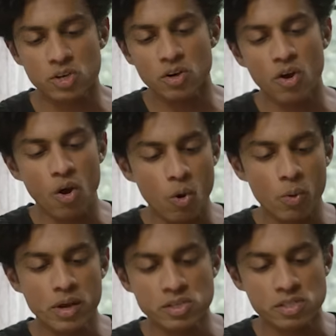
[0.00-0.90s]
are
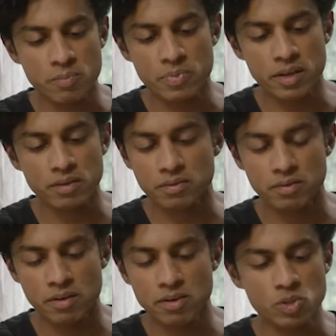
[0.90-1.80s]
always something
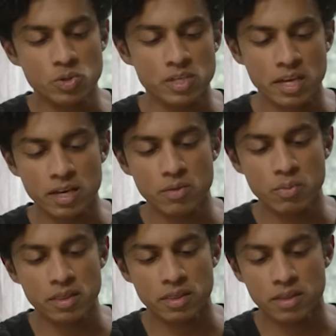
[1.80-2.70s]
associated
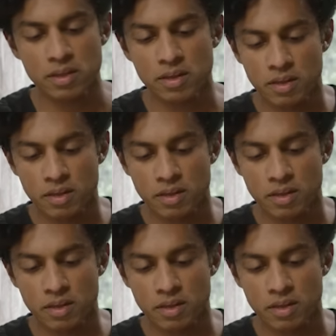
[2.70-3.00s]
with